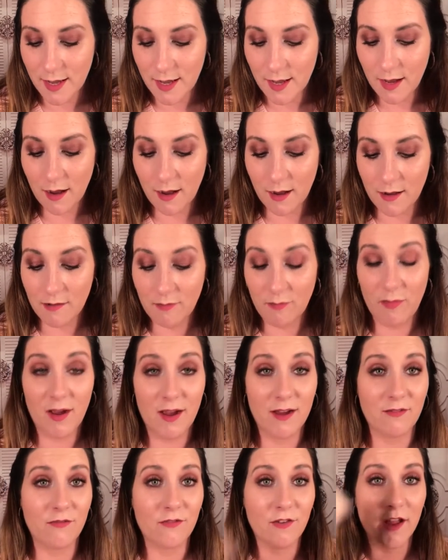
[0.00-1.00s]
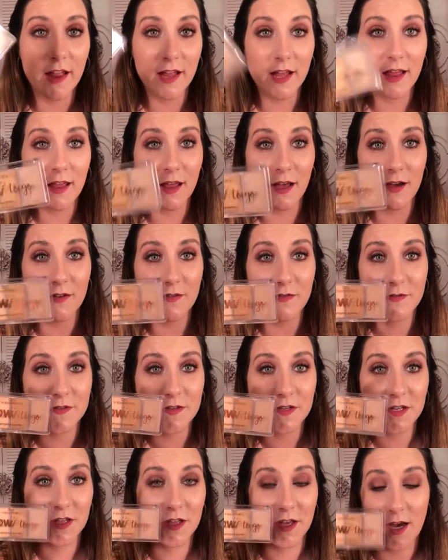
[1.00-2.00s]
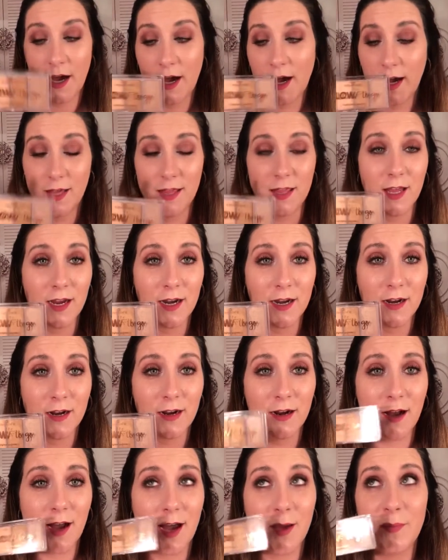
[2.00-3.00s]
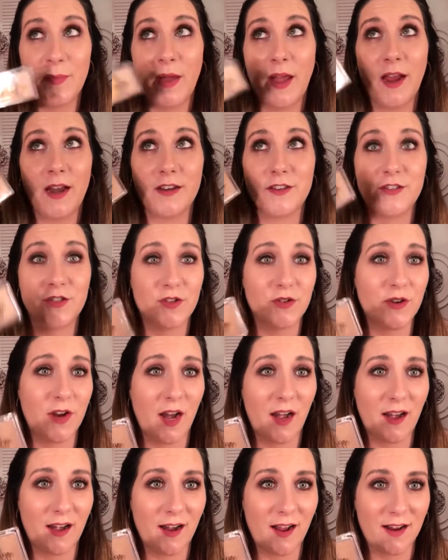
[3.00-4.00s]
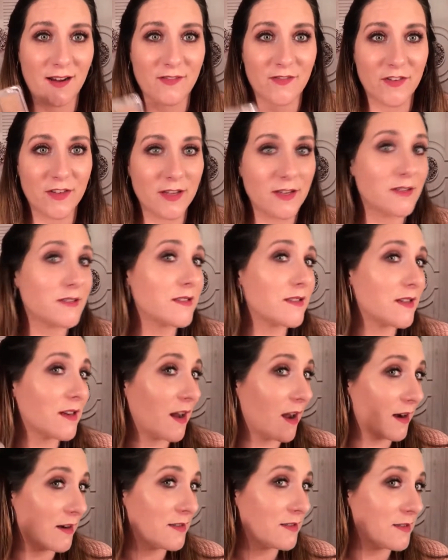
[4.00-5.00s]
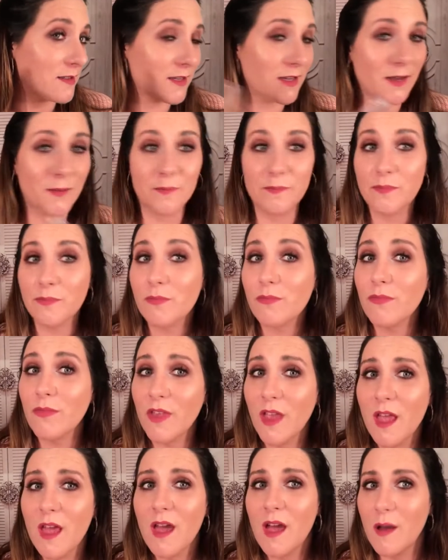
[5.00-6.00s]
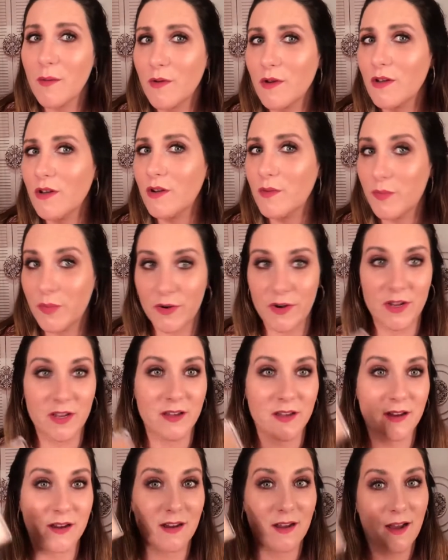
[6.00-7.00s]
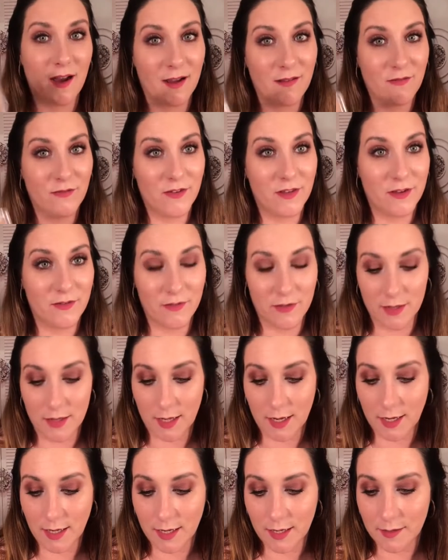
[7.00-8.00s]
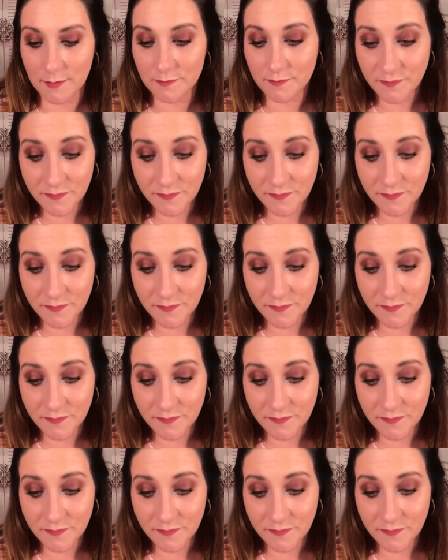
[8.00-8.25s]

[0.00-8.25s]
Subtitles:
I really loved the highlighter. I paid $2.99 for this, and honestly, I'm glowing pretty good. I really, really like it.